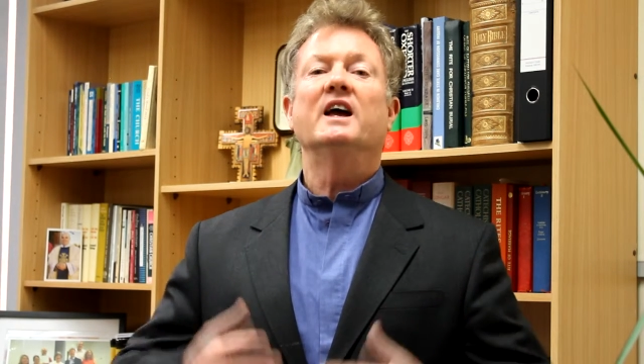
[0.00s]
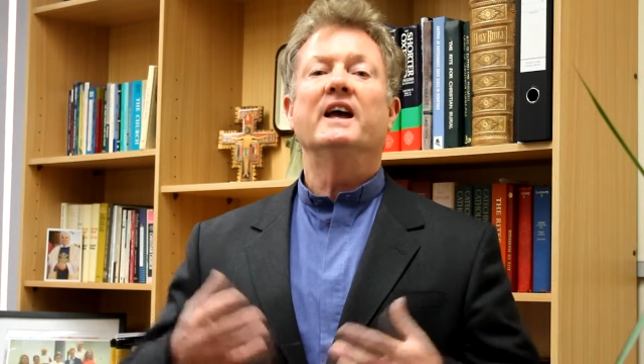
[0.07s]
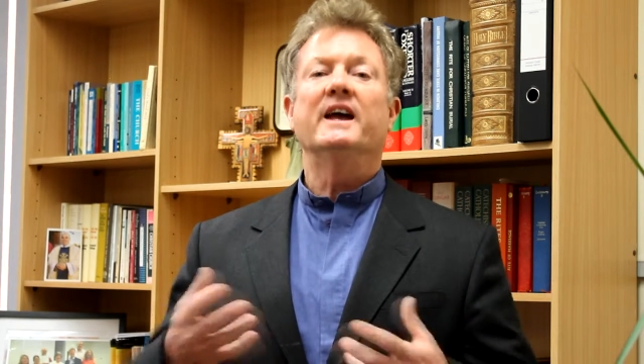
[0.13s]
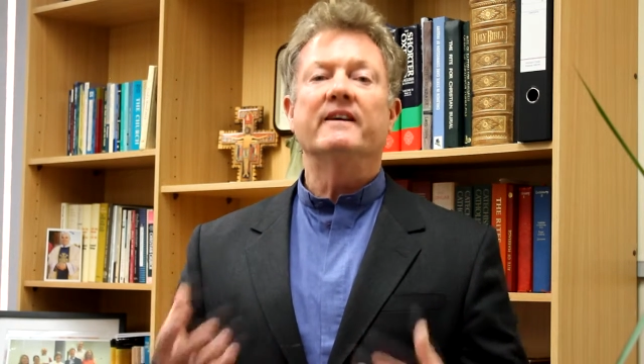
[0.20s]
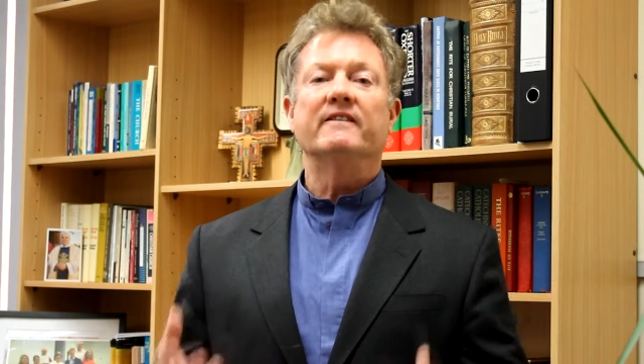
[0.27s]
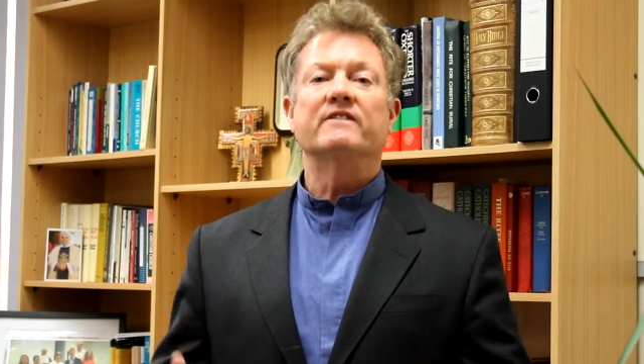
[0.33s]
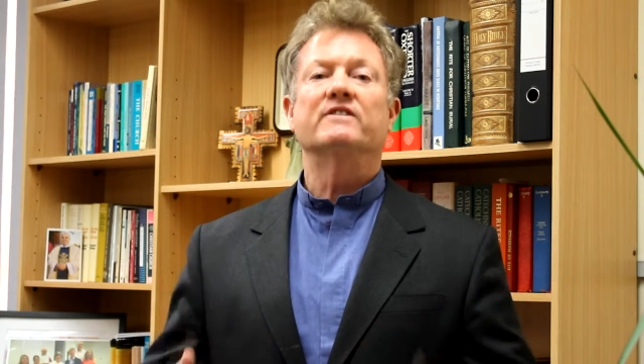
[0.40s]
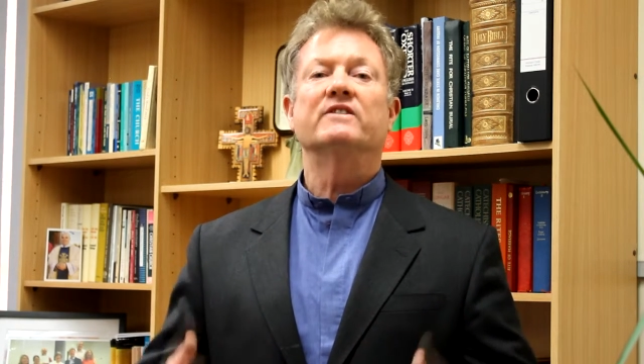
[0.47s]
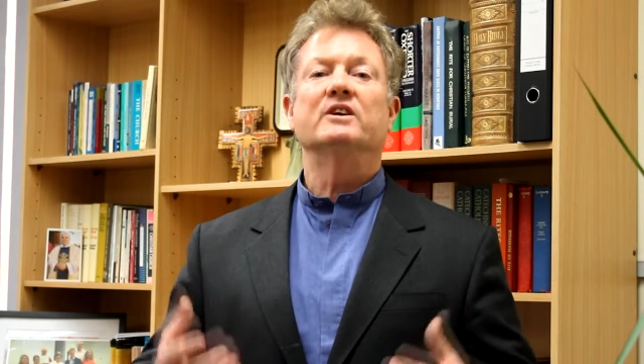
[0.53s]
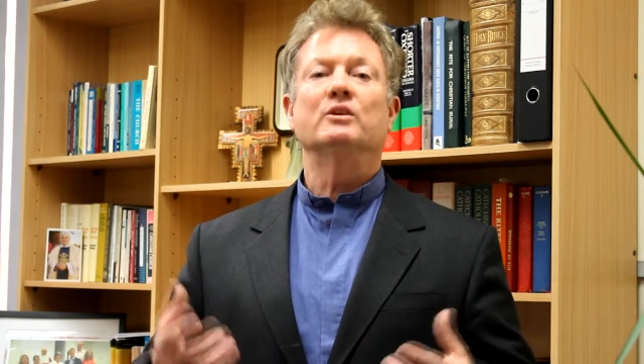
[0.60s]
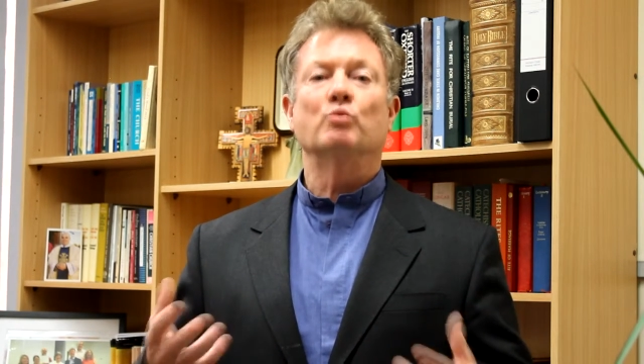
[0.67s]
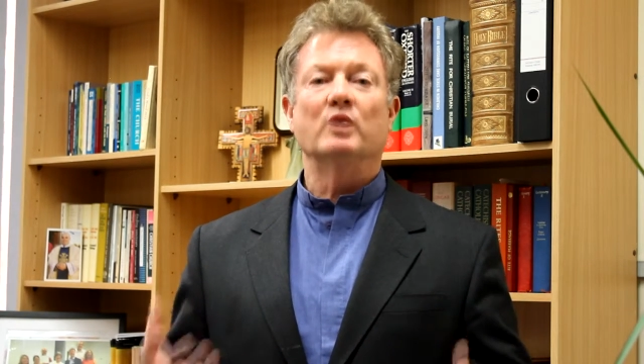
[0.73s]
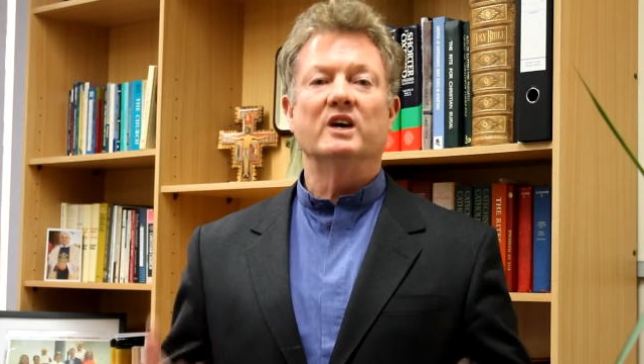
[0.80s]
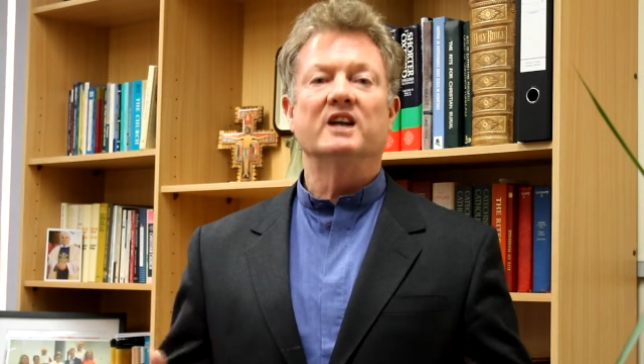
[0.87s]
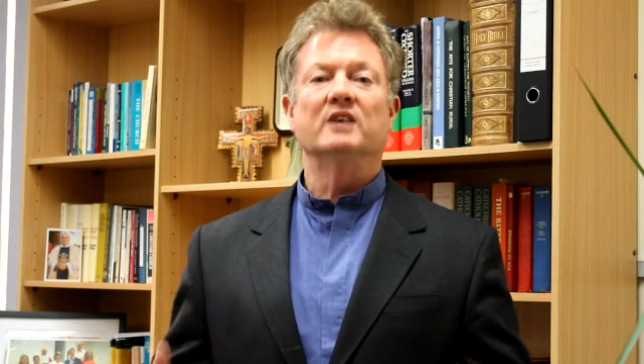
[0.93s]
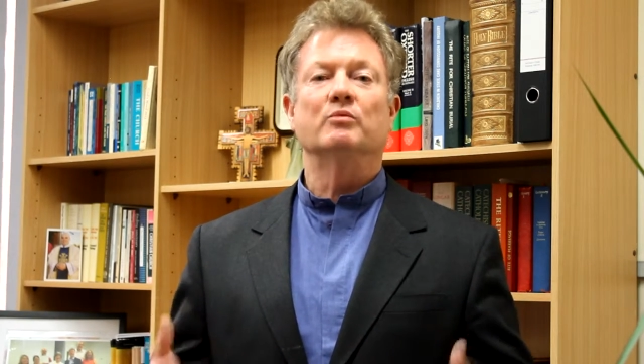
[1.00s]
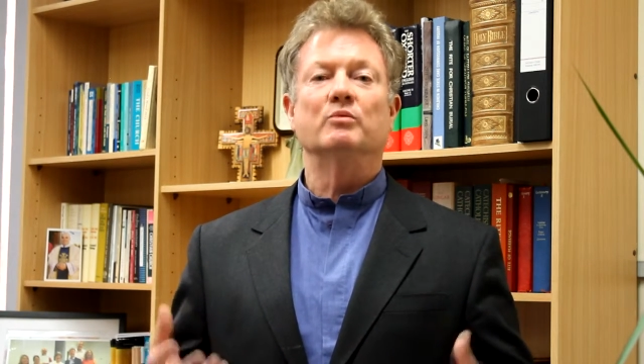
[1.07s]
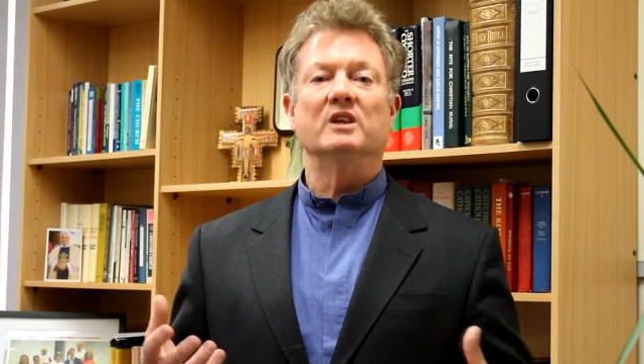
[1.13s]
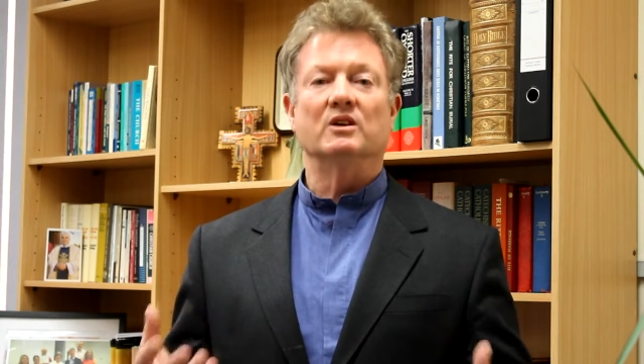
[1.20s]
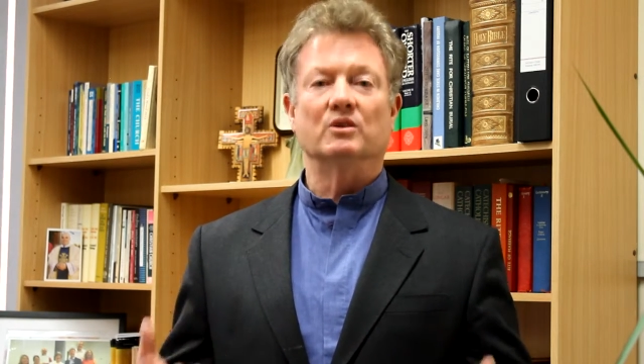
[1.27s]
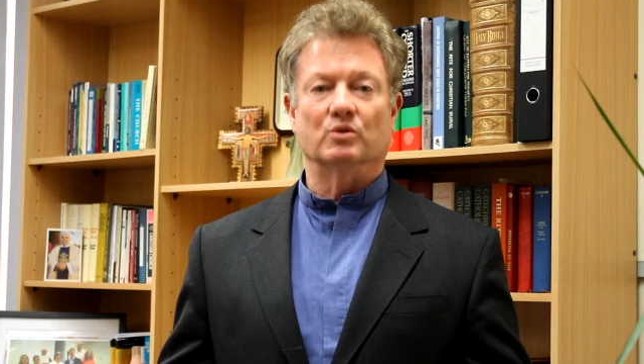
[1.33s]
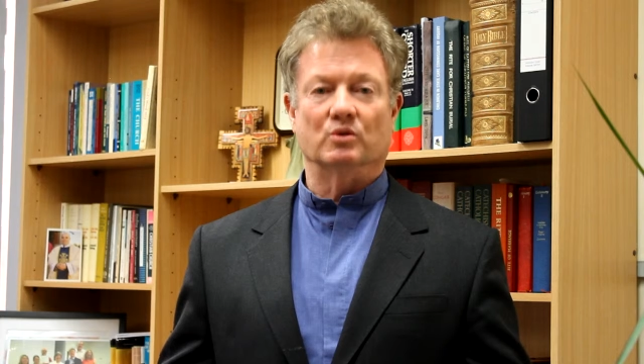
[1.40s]
Everywhere
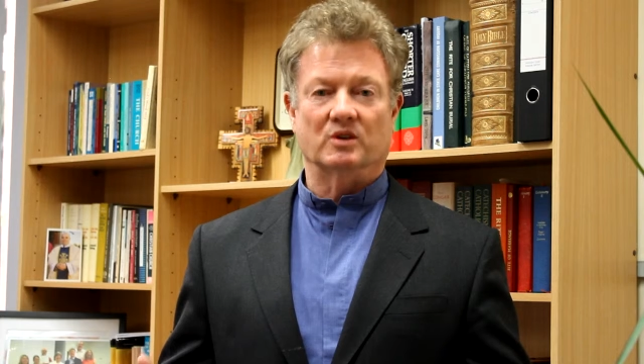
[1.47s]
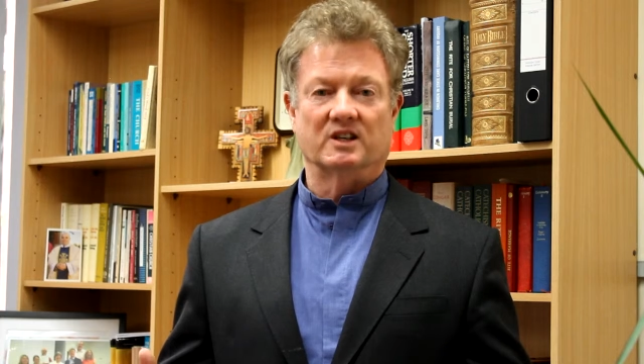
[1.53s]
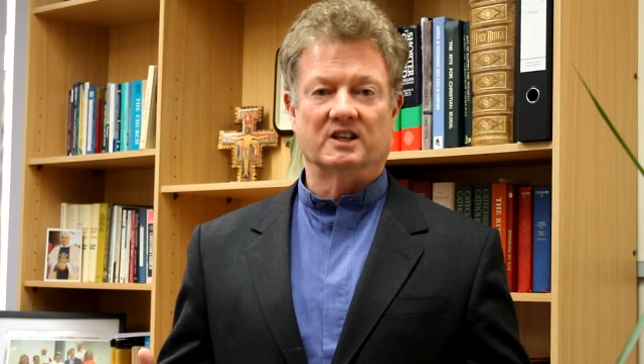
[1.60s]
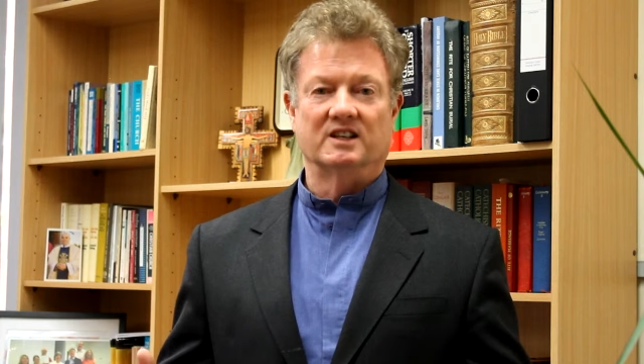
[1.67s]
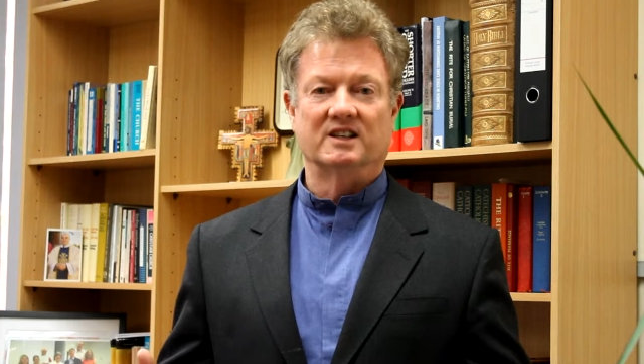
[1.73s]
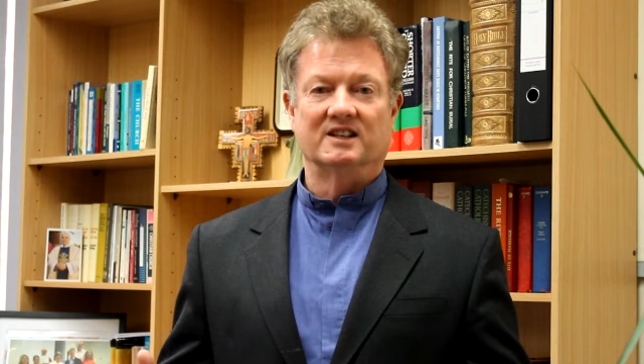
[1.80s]
we look,